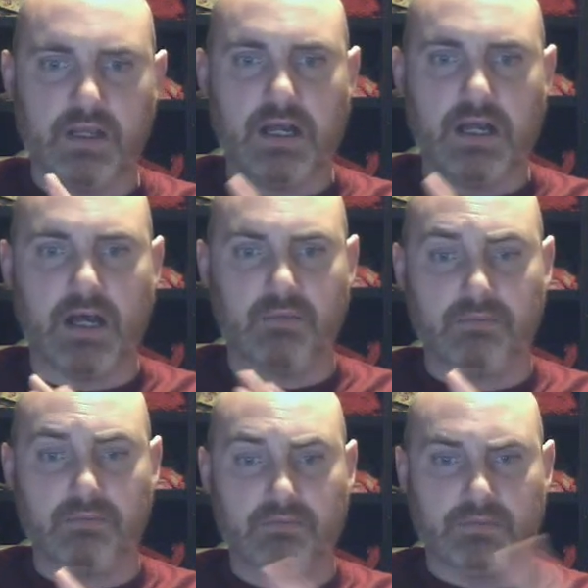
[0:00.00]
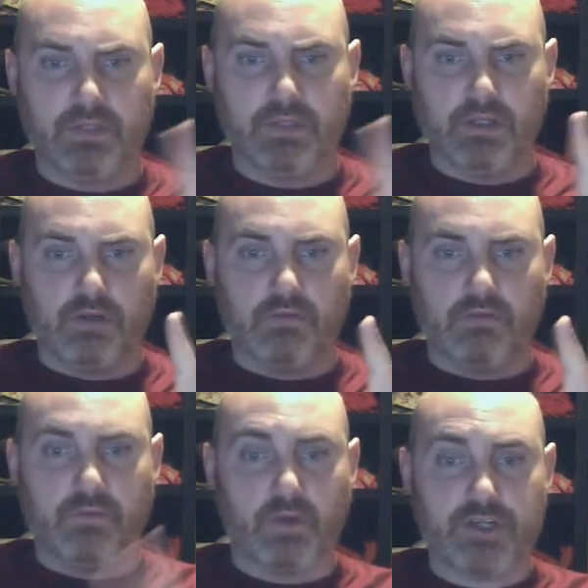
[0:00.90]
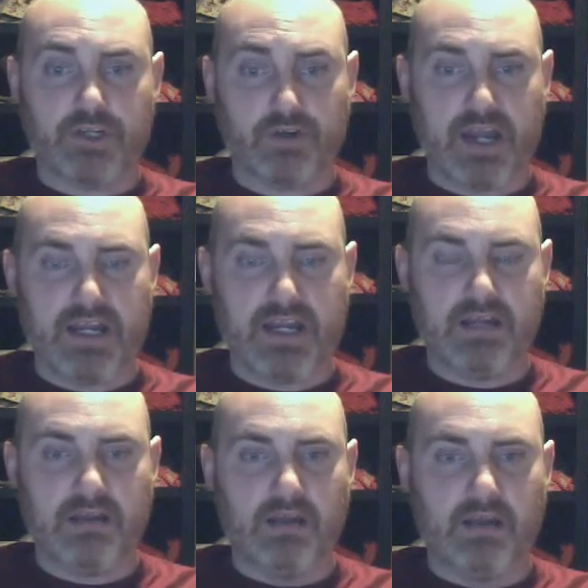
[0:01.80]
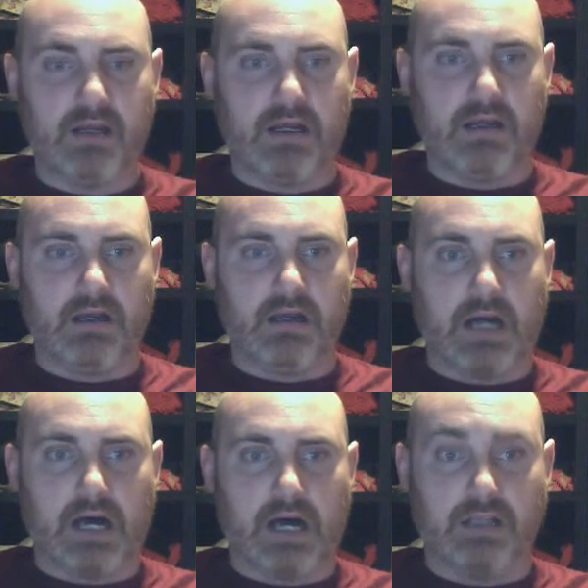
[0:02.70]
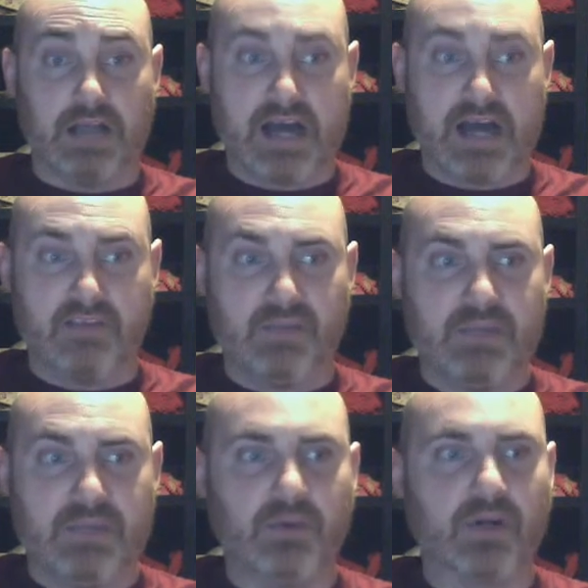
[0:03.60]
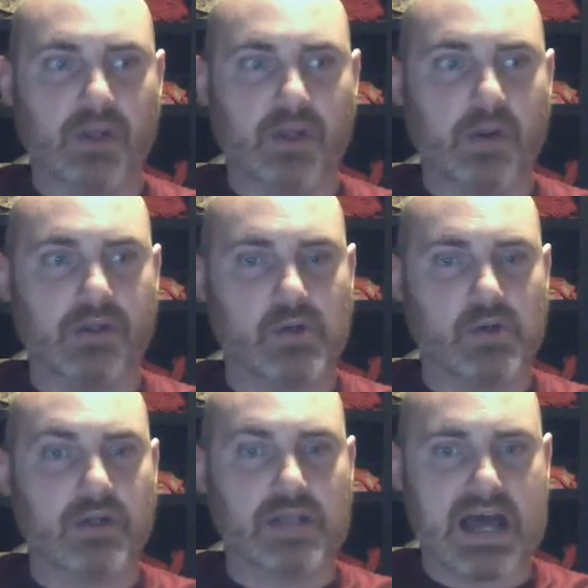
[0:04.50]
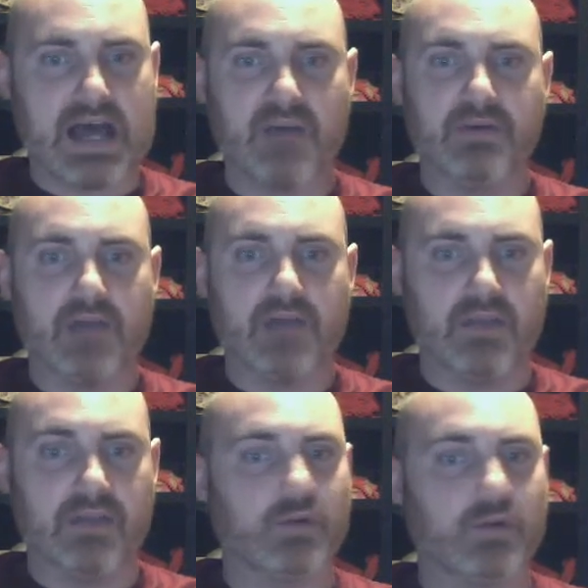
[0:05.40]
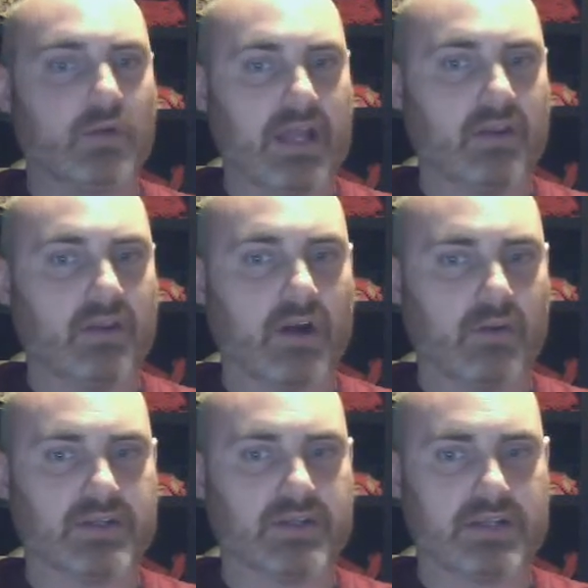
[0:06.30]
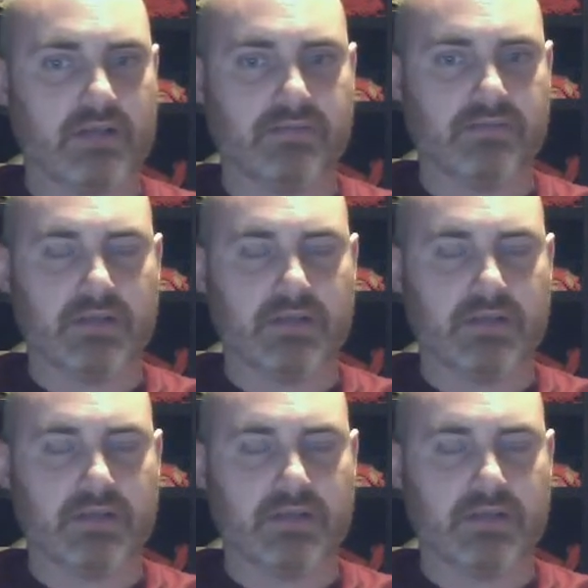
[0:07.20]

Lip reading: For training, a lot of people are going to Google Colab and letting Google handle the hardware stuff.